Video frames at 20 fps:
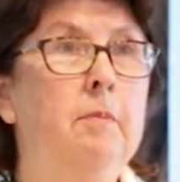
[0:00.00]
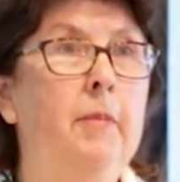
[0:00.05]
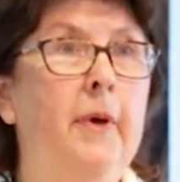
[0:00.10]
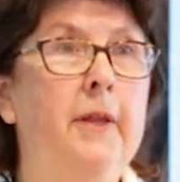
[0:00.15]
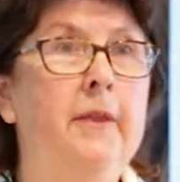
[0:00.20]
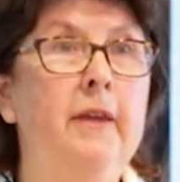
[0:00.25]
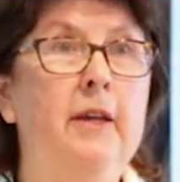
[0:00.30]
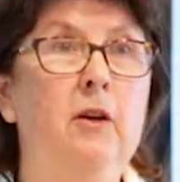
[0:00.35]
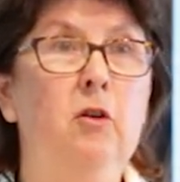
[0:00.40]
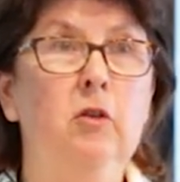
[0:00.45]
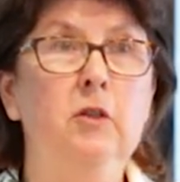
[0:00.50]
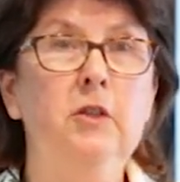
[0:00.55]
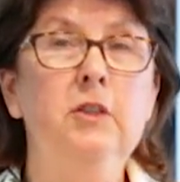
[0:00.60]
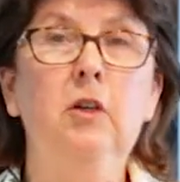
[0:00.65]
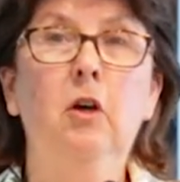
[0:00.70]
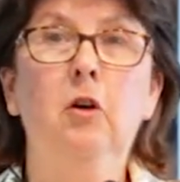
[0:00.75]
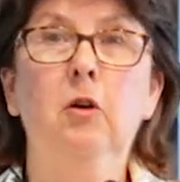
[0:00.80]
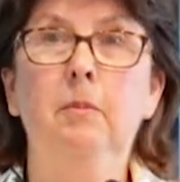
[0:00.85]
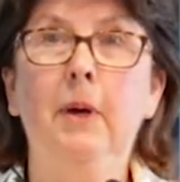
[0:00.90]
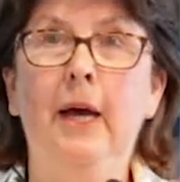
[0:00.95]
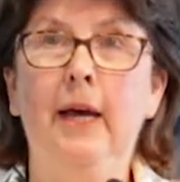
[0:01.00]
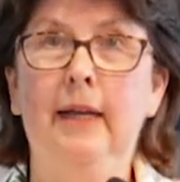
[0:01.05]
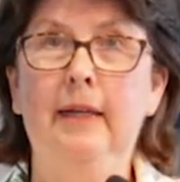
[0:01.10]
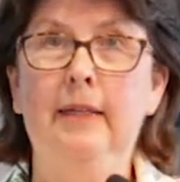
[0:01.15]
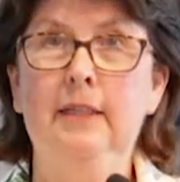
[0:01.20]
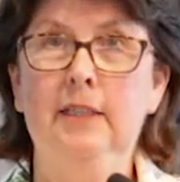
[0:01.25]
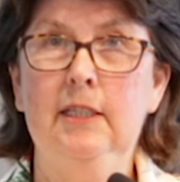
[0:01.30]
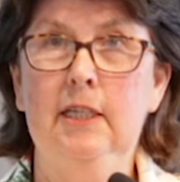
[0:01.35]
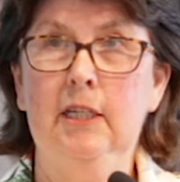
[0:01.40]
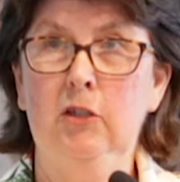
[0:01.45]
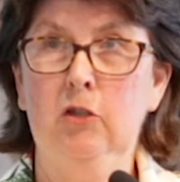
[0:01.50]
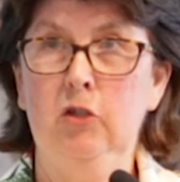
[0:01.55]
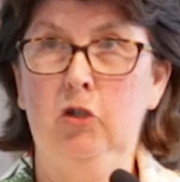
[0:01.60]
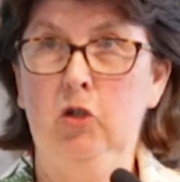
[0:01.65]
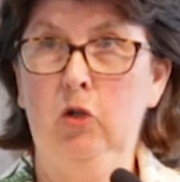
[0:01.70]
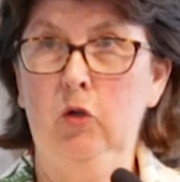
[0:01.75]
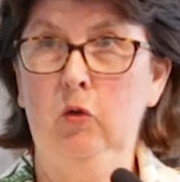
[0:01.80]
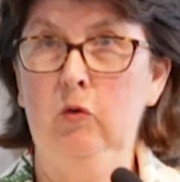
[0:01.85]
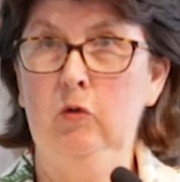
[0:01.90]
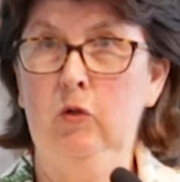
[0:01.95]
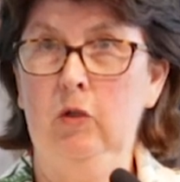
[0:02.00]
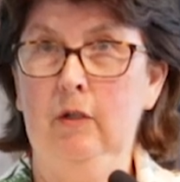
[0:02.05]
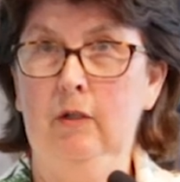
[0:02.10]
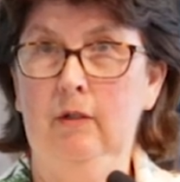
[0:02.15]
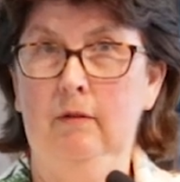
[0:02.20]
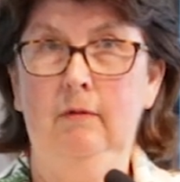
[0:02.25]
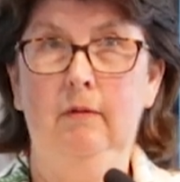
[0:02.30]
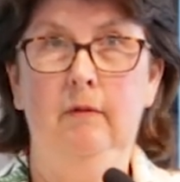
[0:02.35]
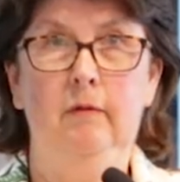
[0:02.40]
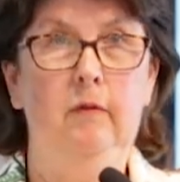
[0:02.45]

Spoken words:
but they're also about listening to children.